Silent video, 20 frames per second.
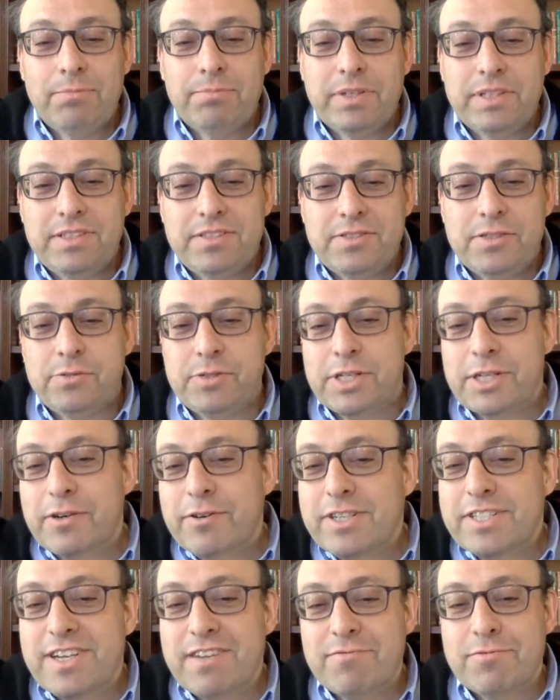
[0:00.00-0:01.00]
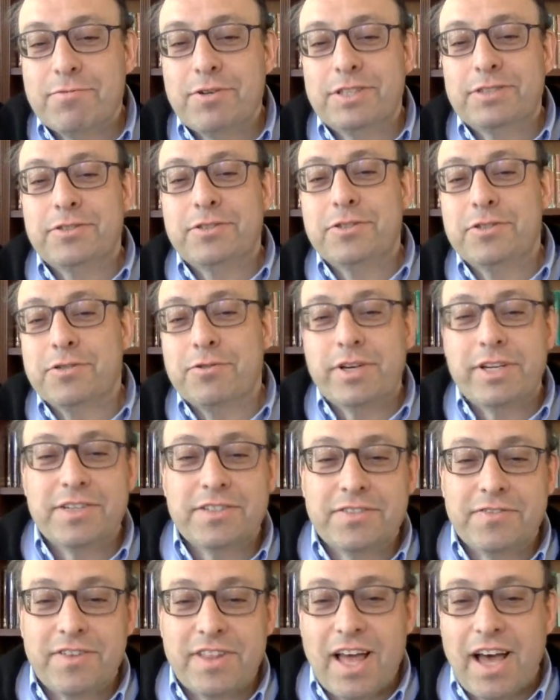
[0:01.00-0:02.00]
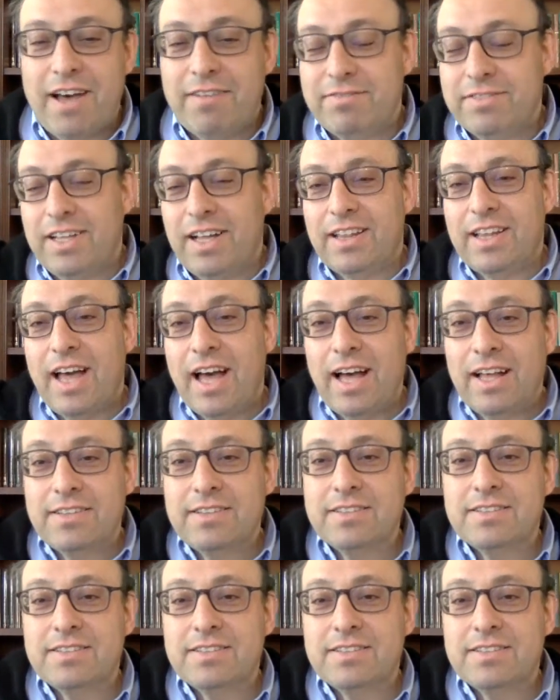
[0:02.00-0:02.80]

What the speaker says: Please to encourage everyone to join us for the Havdalah